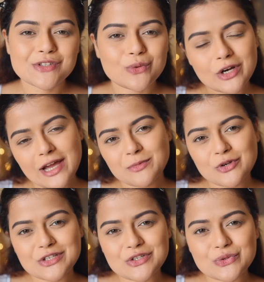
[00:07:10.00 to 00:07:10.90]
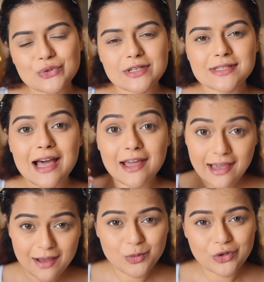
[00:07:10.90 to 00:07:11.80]
So what I'm going to do is I
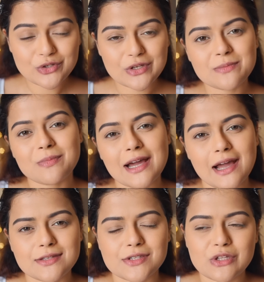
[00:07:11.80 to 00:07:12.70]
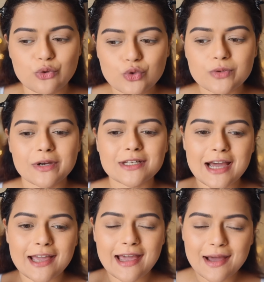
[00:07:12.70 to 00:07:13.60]
am going to keep my eyes nude, but
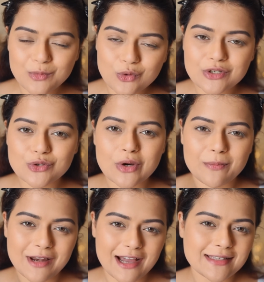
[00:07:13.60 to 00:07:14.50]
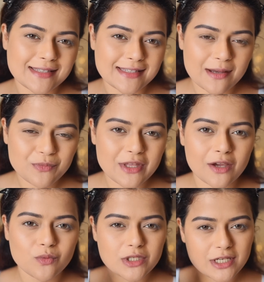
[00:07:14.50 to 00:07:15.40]
I am going to apply
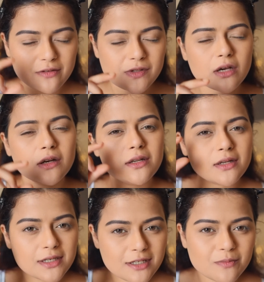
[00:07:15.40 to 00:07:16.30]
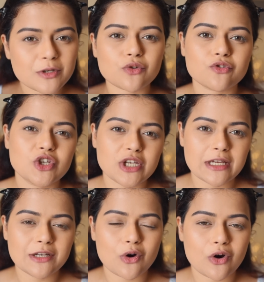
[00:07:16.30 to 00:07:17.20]
something which gives a little bit of
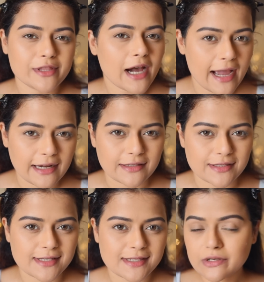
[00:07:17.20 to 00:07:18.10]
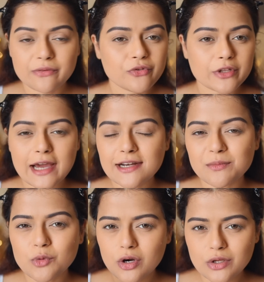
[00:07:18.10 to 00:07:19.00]
sheen on the eyelids. For that,
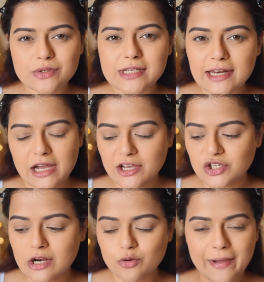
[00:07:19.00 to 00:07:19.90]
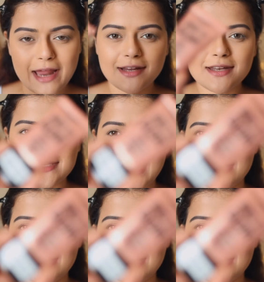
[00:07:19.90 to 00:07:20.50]
I'm not using an eyeshadow palette.